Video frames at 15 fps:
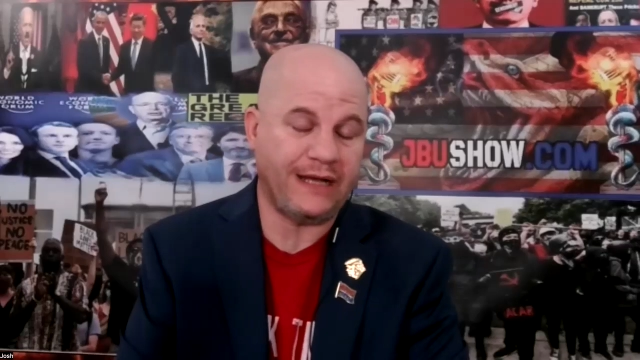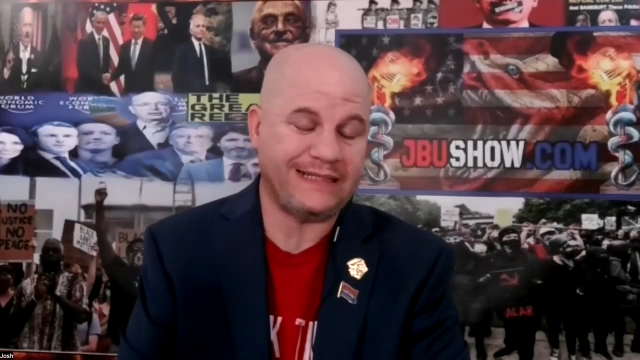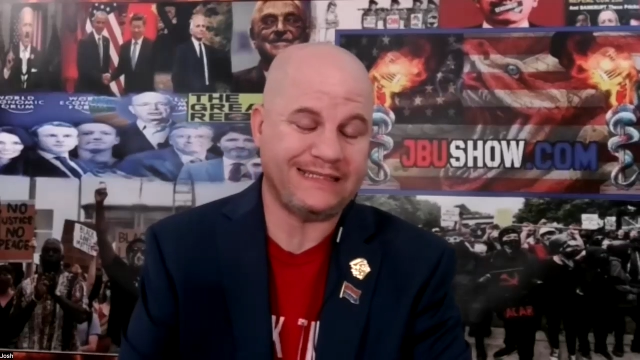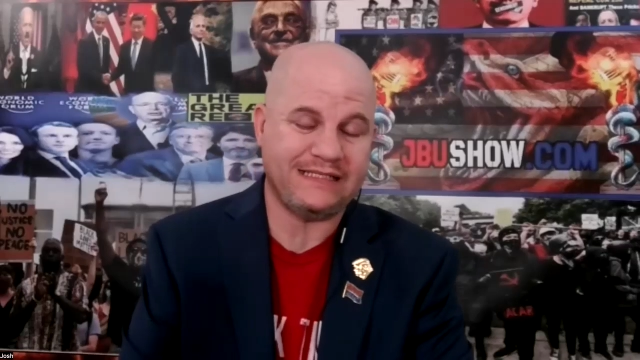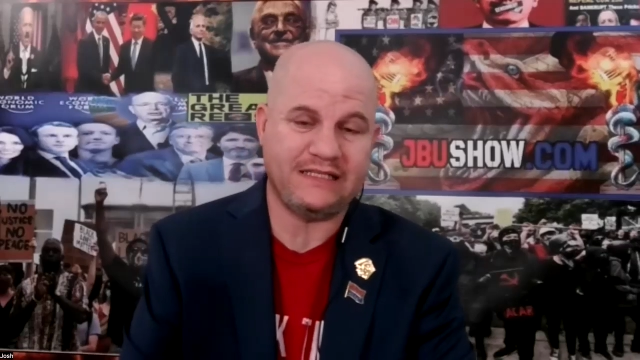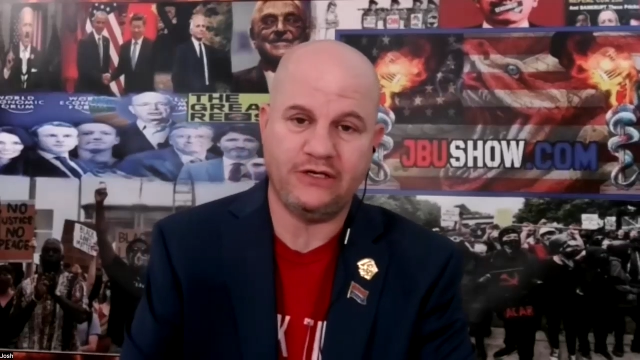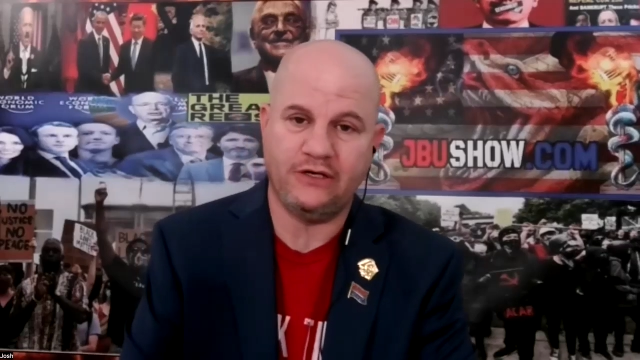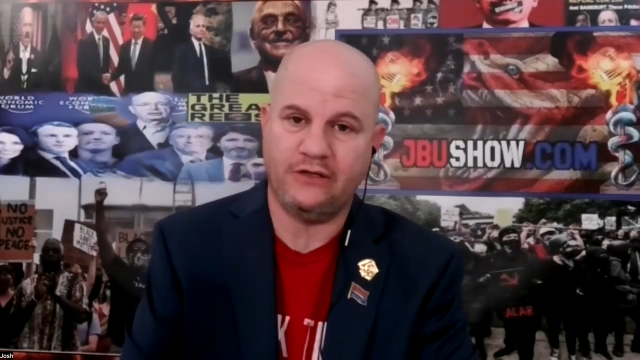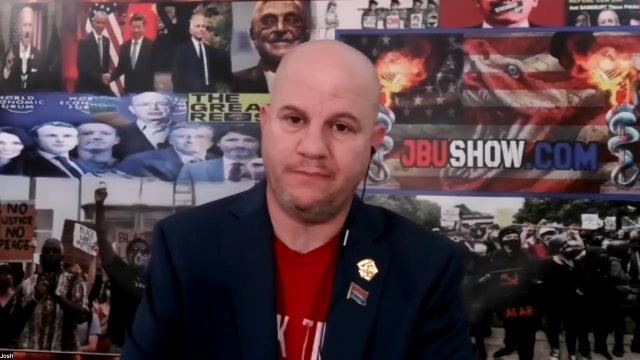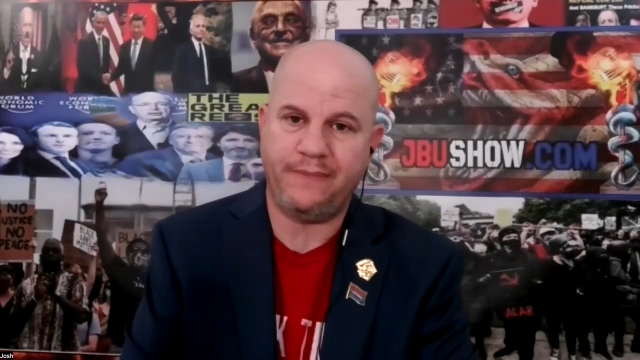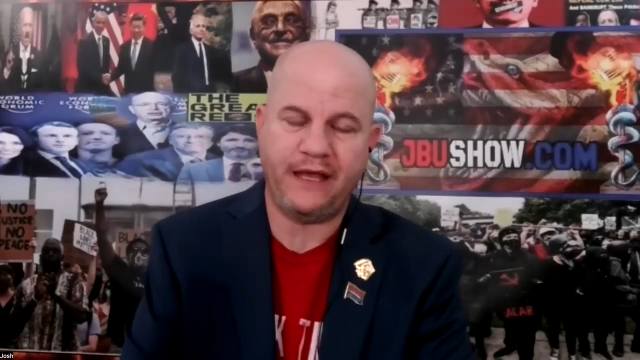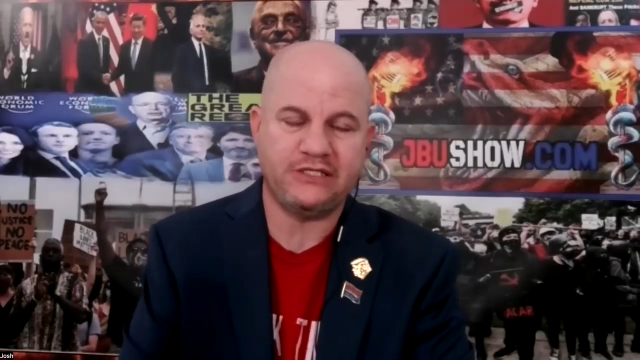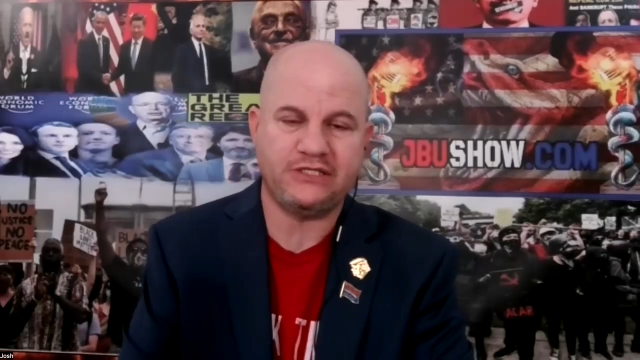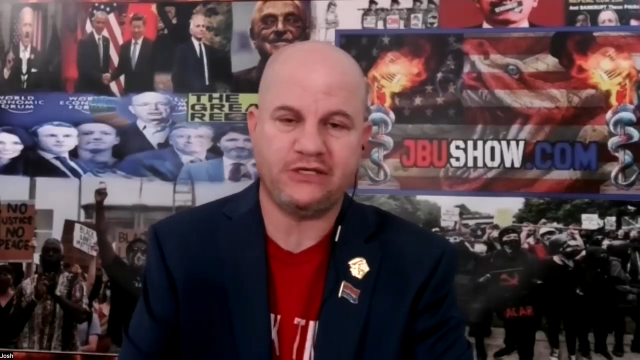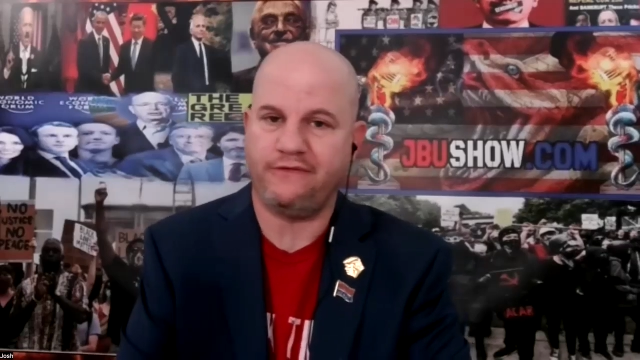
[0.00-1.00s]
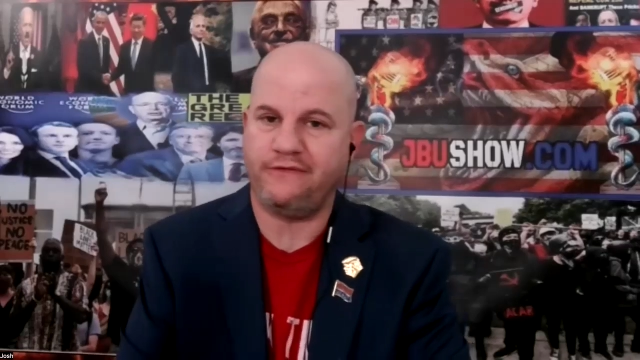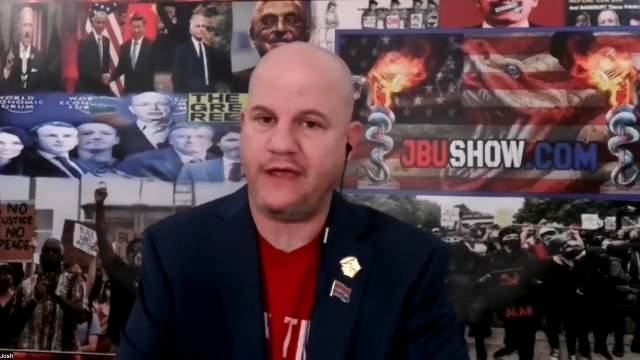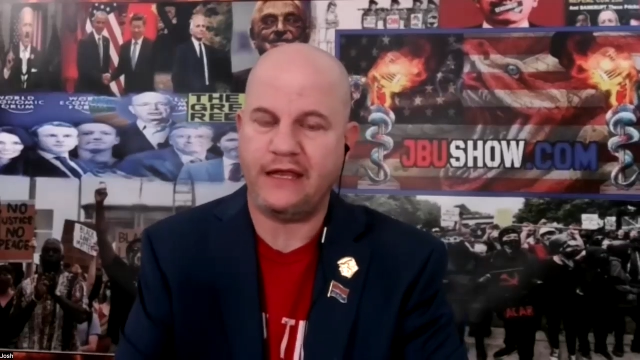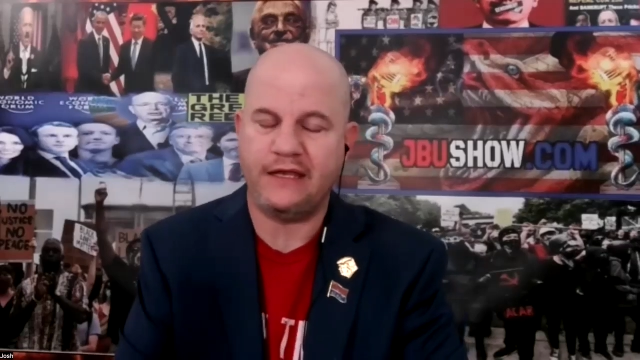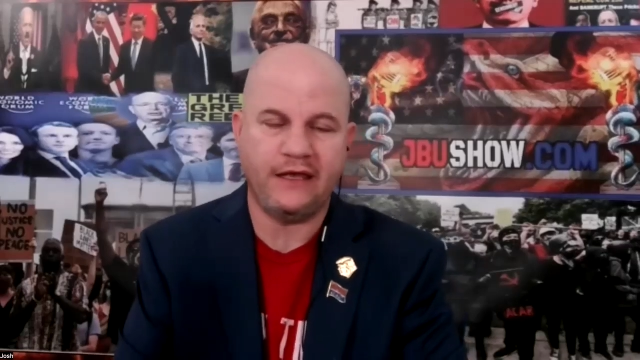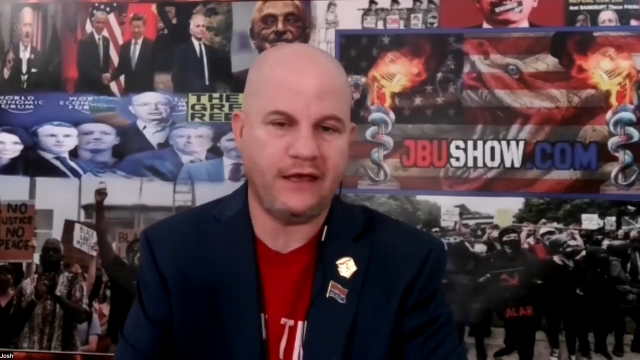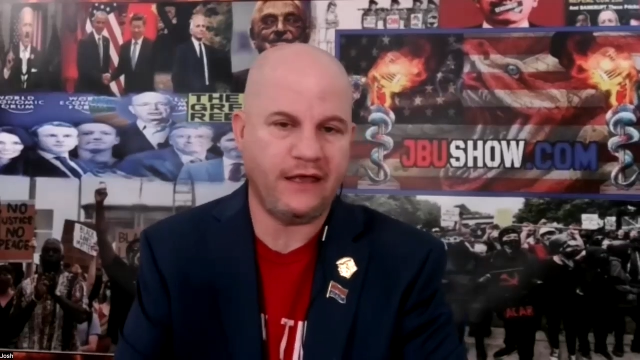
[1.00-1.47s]
to steal
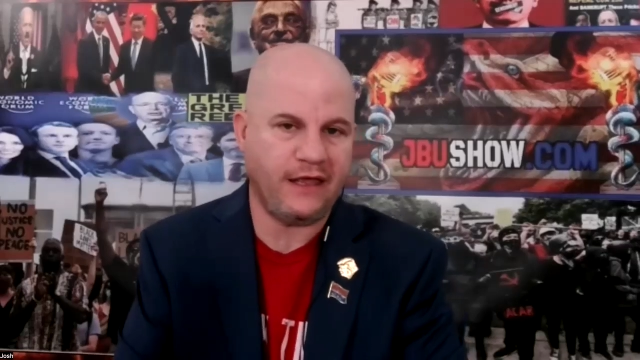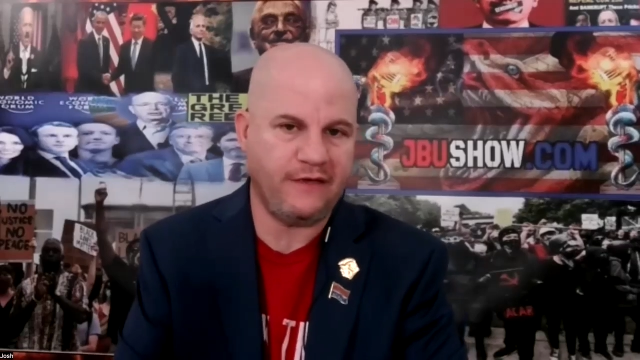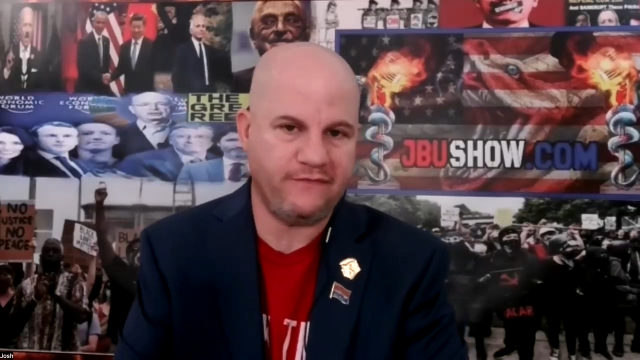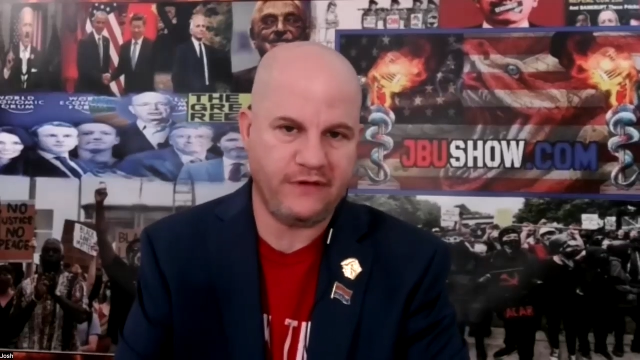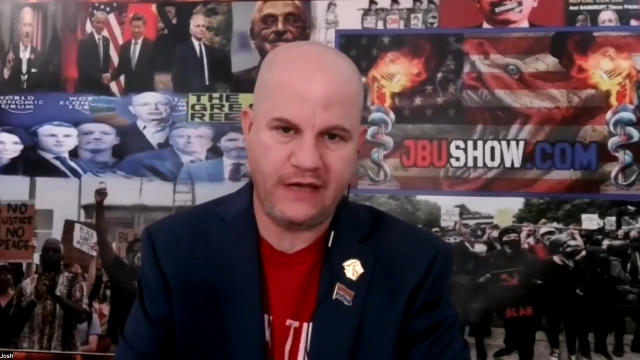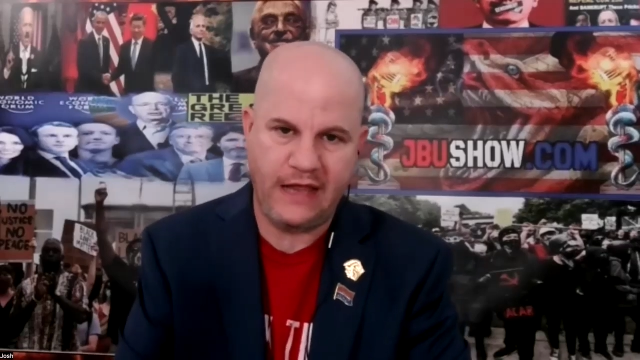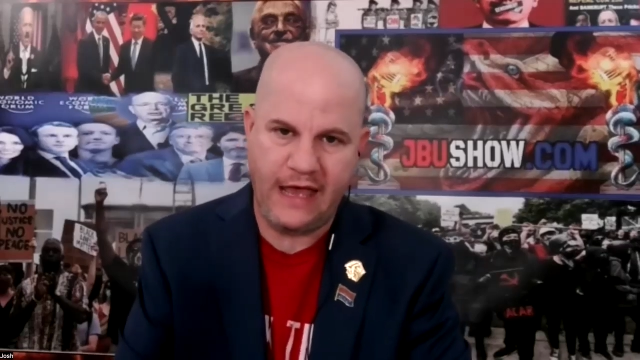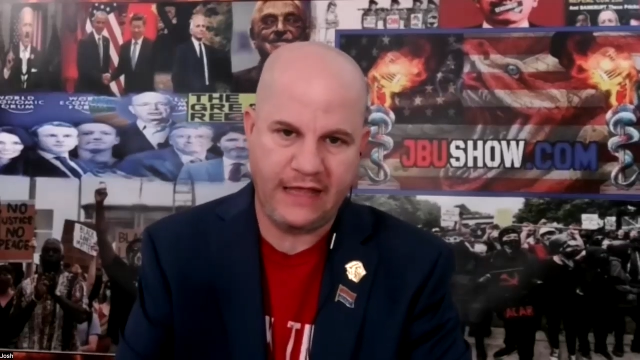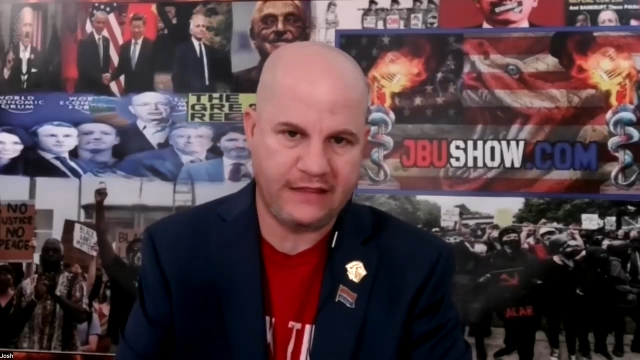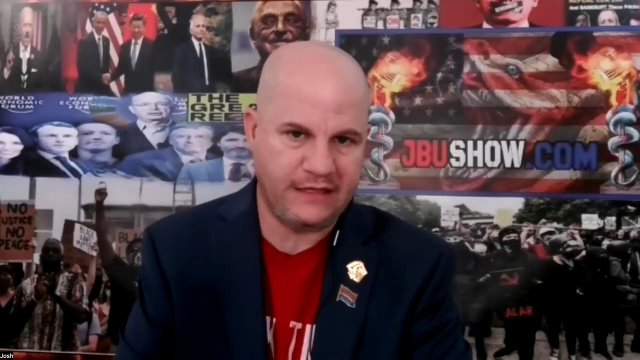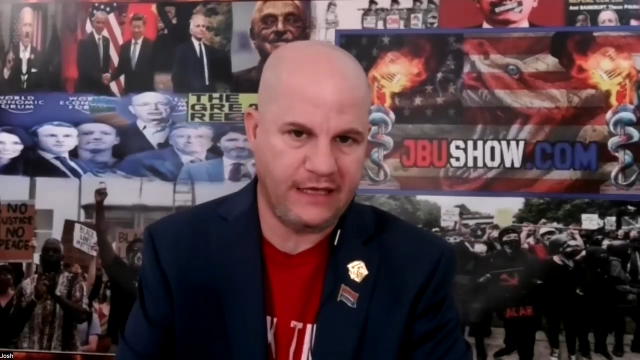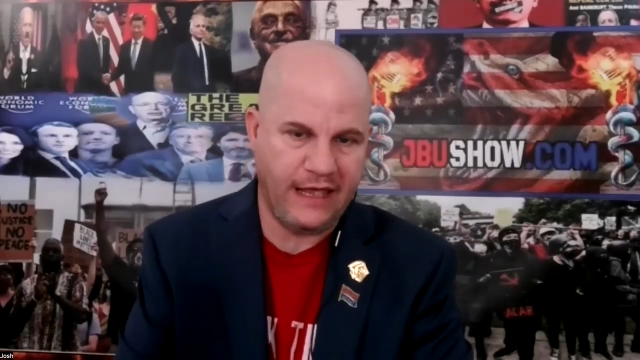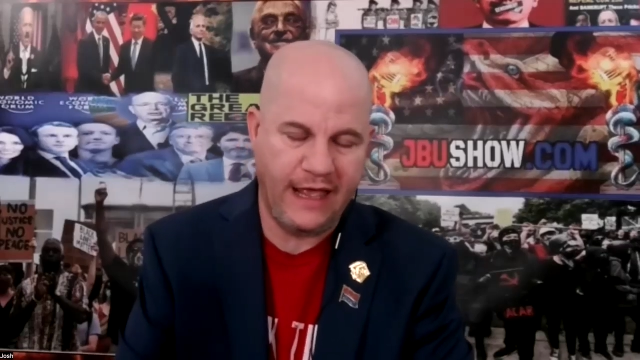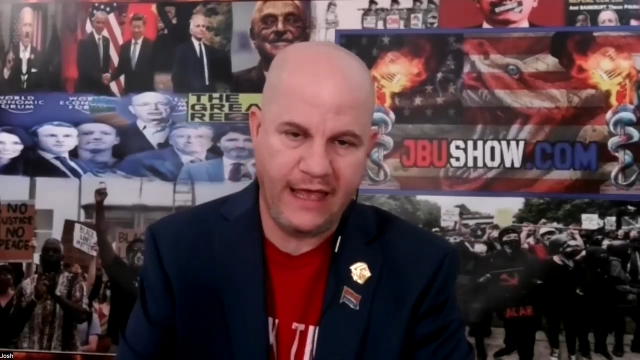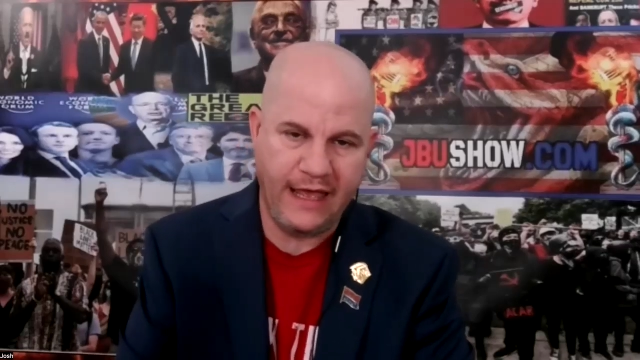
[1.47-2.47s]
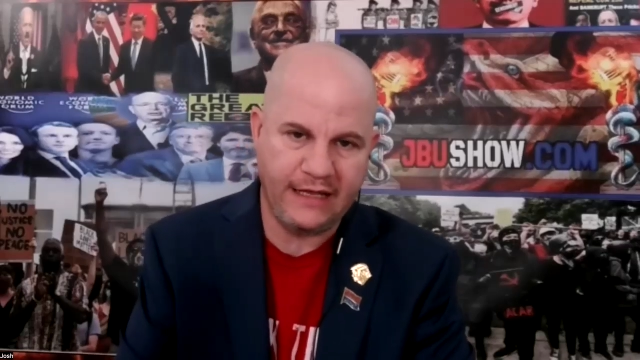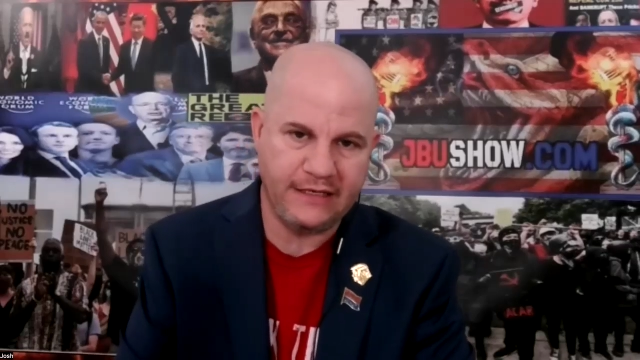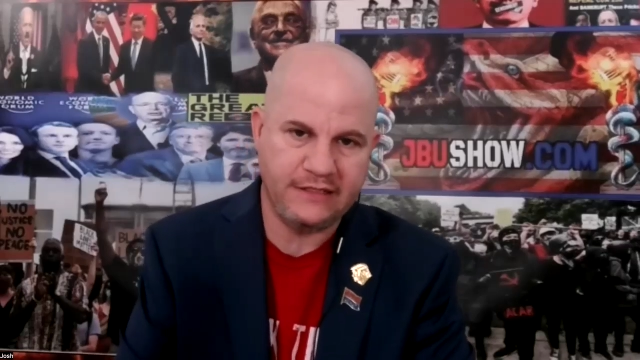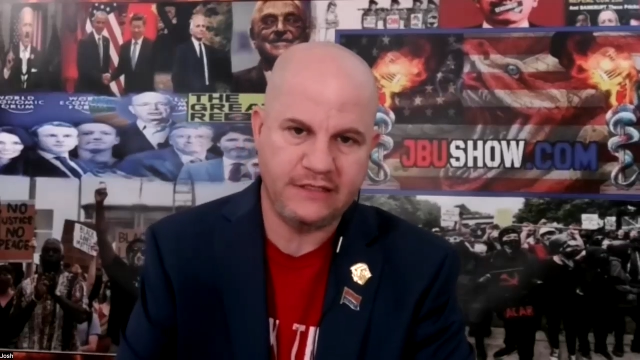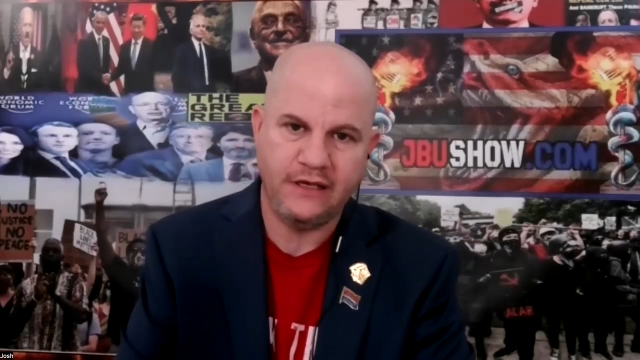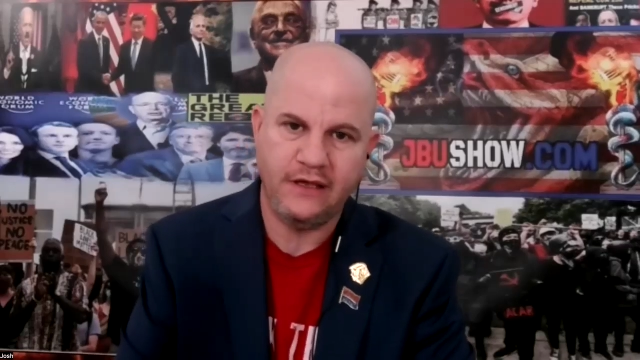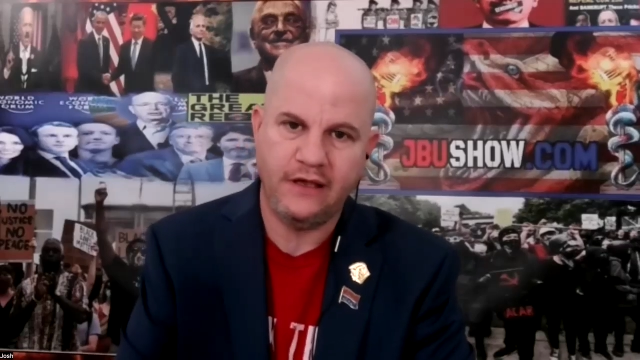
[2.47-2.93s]
Pennsylvania even at the
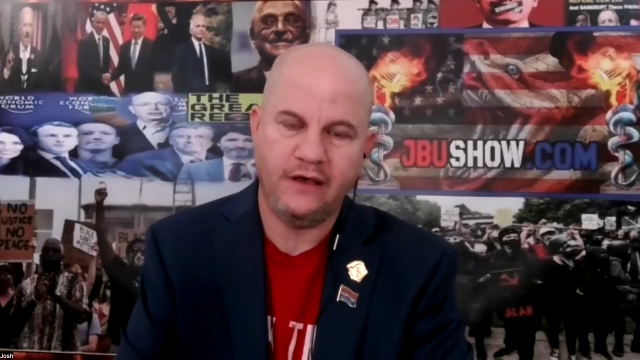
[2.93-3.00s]
end,